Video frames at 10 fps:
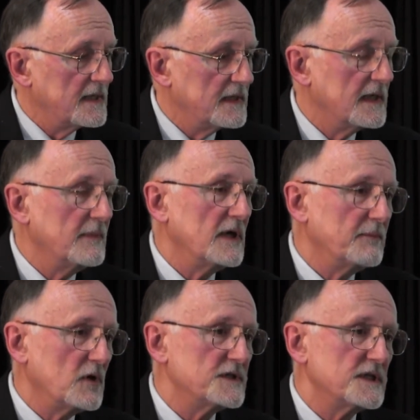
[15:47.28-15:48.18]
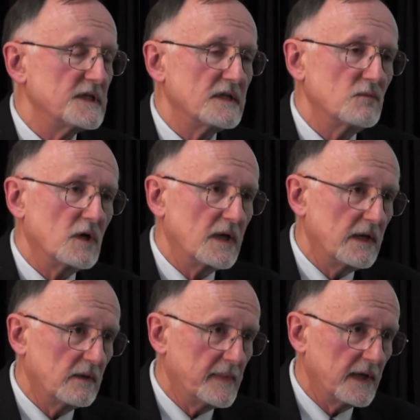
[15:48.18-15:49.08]
The Kimberley process doesn't want to
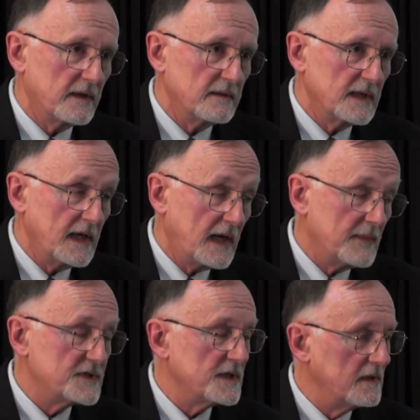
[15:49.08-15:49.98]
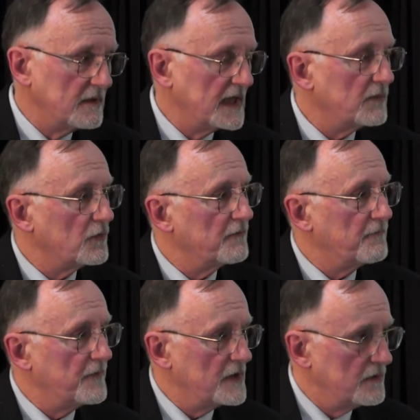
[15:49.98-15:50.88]
hear about it. They absolutely
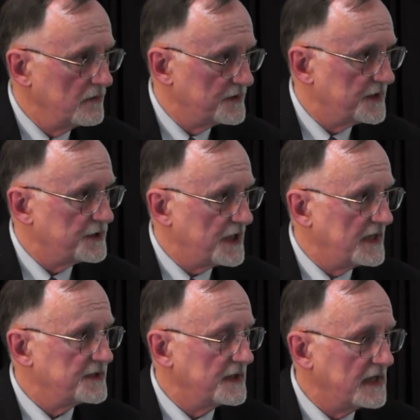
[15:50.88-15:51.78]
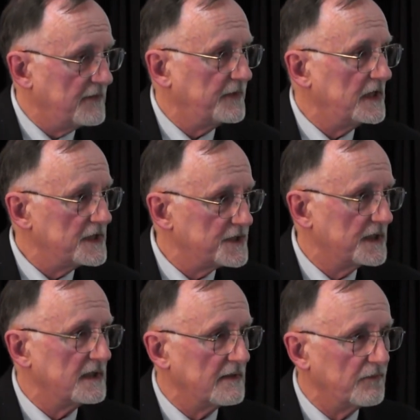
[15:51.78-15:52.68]
refuse to change the
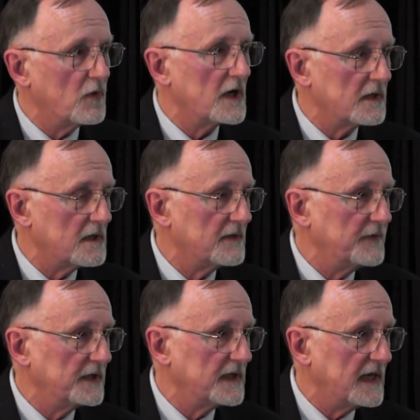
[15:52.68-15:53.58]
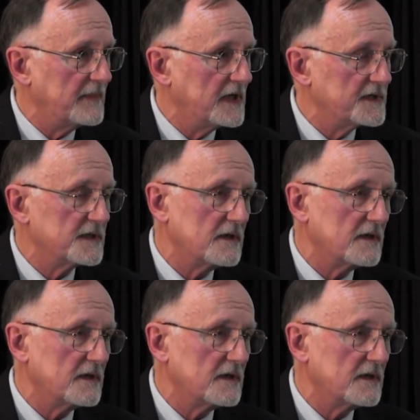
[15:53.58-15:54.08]
definition of what a conflict diamond is.